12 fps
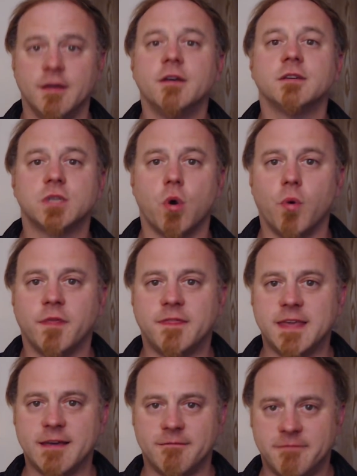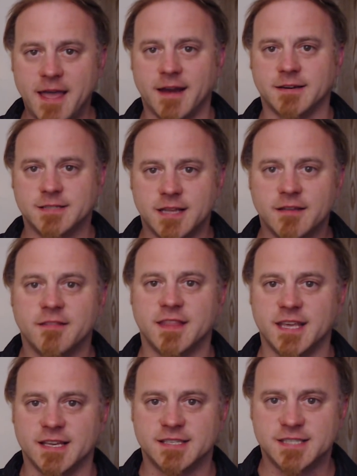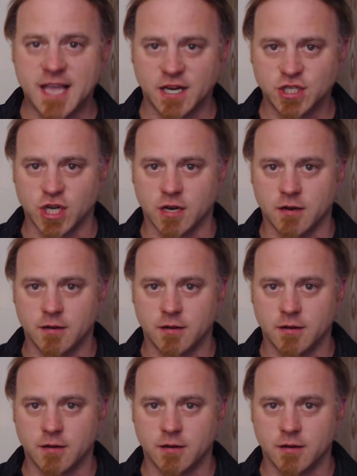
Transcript: So with the event, the ascension,